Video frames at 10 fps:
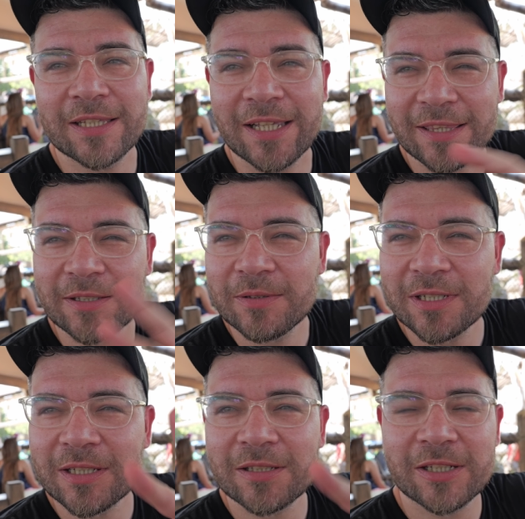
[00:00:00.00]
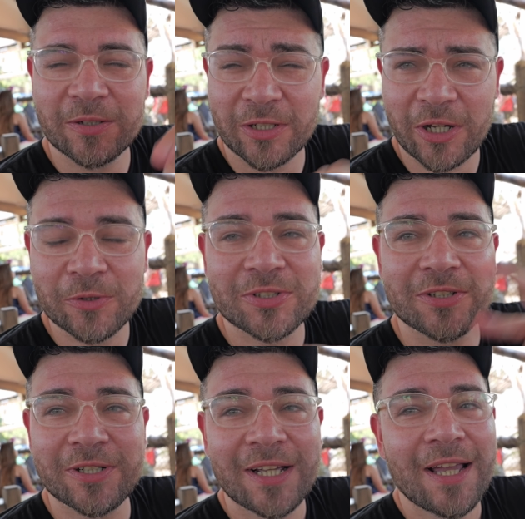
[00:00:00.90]
Like the
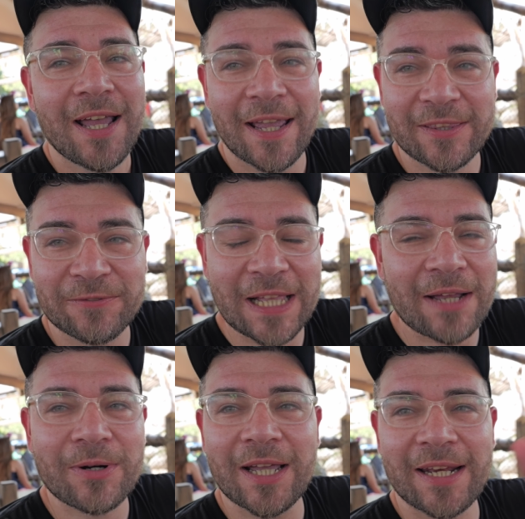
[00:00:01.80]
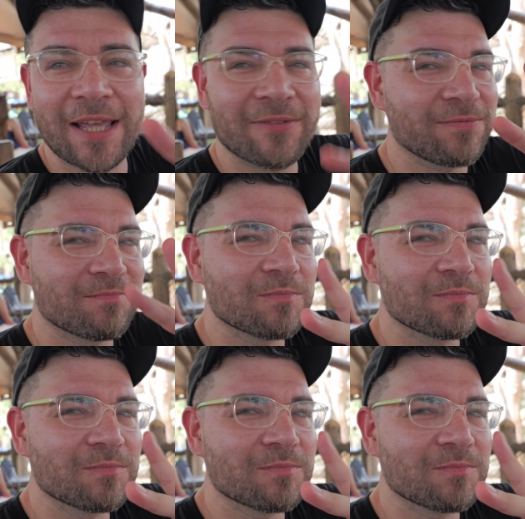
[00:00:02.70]
coaster and the flat ride have